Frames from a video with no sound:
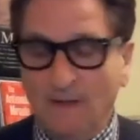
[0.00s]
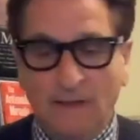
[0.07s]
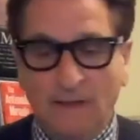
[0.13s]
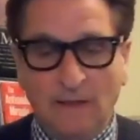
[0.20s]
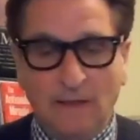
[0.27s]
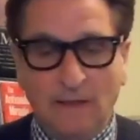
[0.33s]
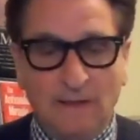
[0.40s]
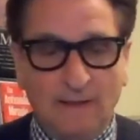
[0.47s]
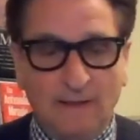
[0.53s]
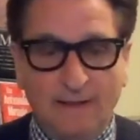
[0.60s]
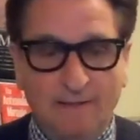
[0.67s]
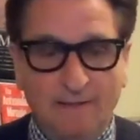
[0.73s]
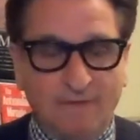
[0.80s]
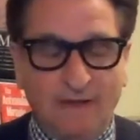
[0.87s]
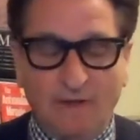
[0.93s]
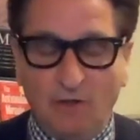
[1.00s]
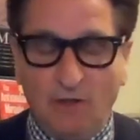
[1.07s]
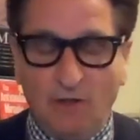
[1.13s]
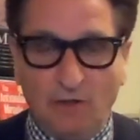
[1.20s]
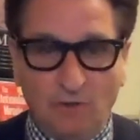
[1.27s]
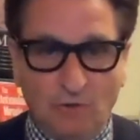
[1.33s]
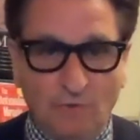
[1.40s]
I've got
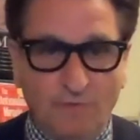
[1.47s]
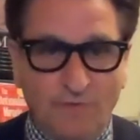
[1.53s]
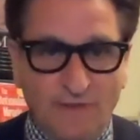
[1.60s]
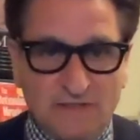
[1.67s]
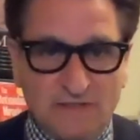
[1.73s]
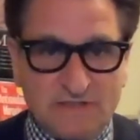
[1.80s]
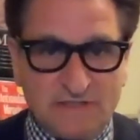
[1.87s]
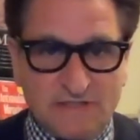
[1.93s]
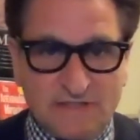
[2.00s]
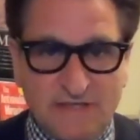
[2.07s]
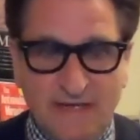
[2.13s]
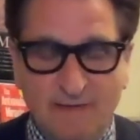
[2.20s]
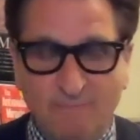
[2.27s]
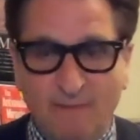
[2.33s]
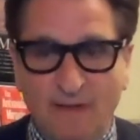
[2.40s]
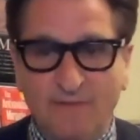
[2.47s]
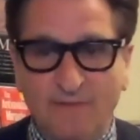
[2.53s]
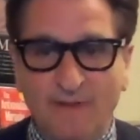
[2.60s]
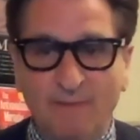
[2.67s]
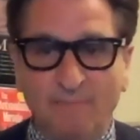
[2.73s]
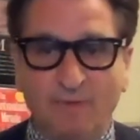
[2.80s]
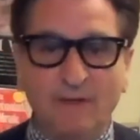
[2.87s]
all good things to say about
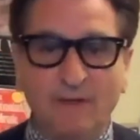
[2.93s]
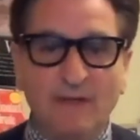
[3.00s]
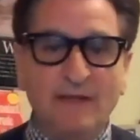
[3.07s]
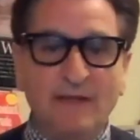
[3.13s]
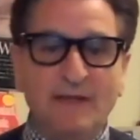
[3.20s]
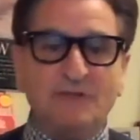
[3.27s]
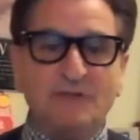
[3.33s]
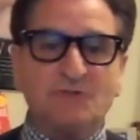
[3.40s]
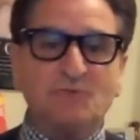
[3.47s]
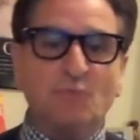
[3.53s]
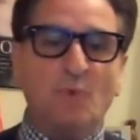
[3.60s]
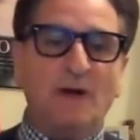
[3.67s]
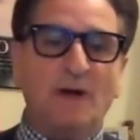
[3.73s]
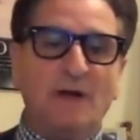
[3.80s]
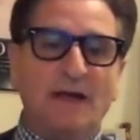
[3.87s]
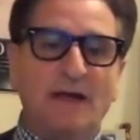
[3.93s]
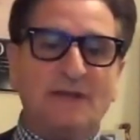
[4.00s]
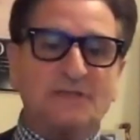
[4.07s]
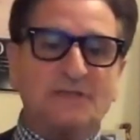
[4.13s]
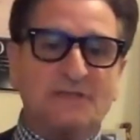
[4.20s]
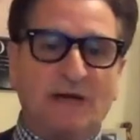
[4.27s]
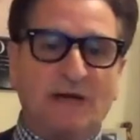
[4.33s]
them, but it's where I
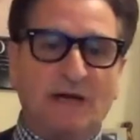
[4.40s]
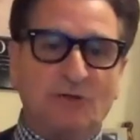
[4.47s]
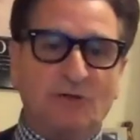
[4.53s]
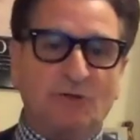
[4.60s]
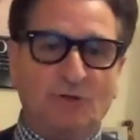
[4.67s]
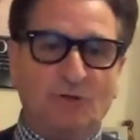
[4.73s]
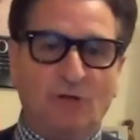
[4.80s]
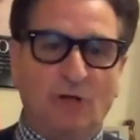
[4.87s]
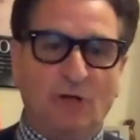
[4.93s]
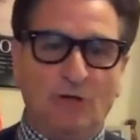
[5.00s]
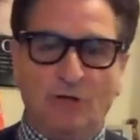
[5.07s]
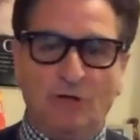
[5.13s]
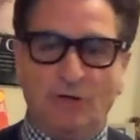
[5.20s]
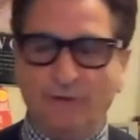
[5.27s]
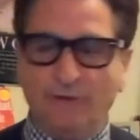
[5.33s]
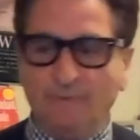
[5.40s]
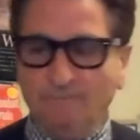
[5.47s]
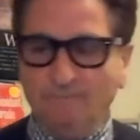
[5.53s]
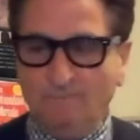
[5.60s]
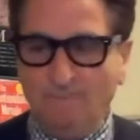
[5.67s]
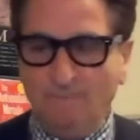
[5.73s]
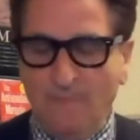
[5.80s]
started to learn
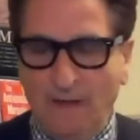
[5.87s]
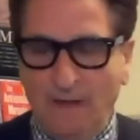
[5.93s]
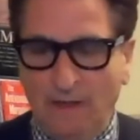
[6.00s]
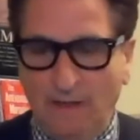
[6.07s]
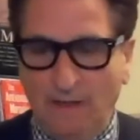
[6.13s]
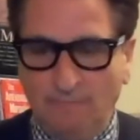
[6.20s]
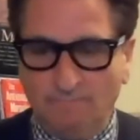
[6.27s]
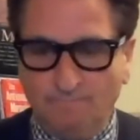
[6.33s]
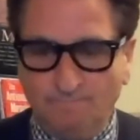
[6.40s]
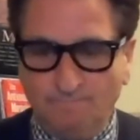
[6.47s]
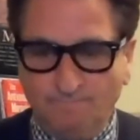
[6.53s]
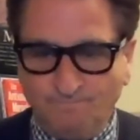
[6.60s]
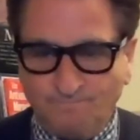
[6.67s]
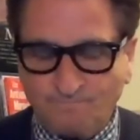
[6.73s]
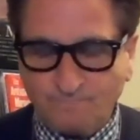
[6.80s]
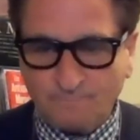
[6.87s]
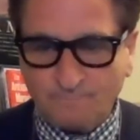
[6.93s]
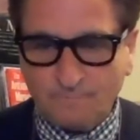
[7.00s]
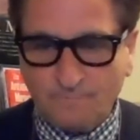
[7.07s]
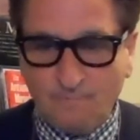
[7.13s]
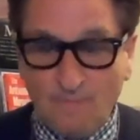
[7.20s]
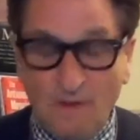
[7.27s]

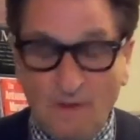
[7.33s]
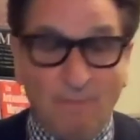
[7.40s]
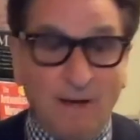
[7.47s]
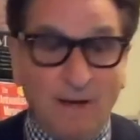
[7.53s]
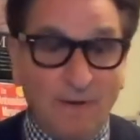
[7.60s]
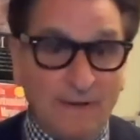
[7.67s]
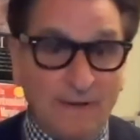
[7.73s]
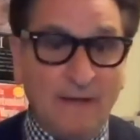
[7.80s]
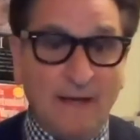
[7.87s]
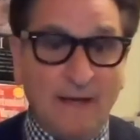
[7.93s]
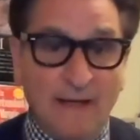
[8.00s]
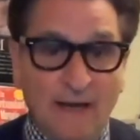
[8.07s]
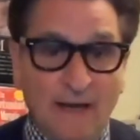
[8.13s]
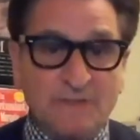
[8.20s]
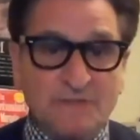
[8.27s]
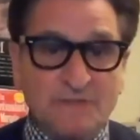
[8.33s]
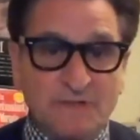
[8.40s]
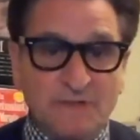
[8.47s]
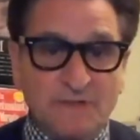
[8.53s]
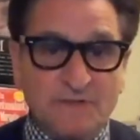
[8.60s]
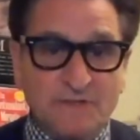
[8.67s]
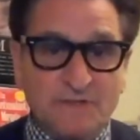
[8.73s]
about
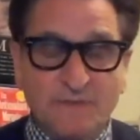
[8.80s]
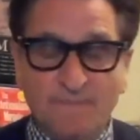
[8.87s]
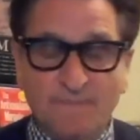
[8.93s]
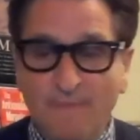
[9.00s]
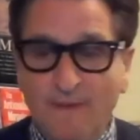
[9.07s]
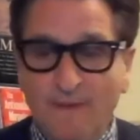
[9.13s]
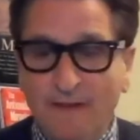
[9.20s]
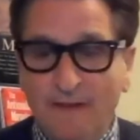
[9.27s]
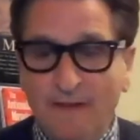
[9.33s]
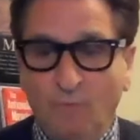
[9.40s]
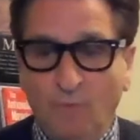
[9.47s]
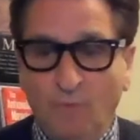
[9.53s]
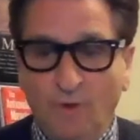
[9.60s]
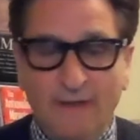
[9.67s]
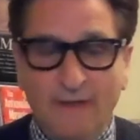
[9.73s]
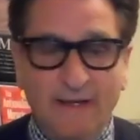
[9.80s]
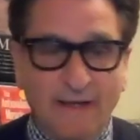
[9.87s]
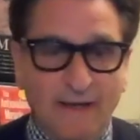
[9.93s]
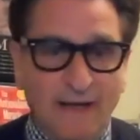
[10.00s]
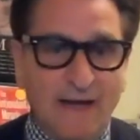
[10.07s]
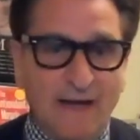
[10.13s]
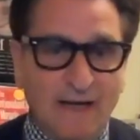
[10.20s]
antioxidants and what
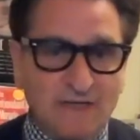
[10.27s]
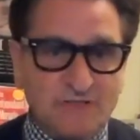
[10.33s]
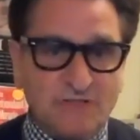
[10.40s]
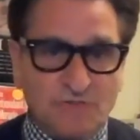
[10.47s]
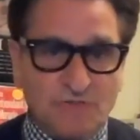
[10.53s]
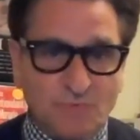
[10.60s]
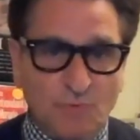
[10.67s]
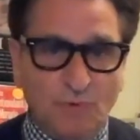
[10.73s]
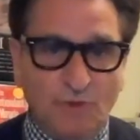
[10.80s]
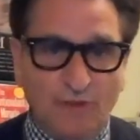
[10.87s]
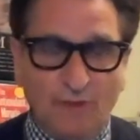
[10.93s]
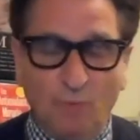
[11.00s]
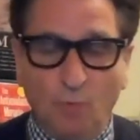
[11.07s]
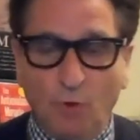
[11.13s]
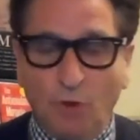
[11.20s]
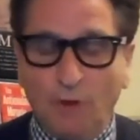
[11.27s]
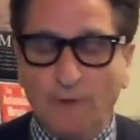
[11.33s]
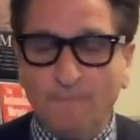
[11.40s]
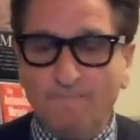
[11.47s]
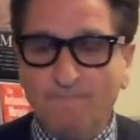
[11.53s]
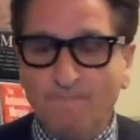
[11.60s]
antioxidants really were.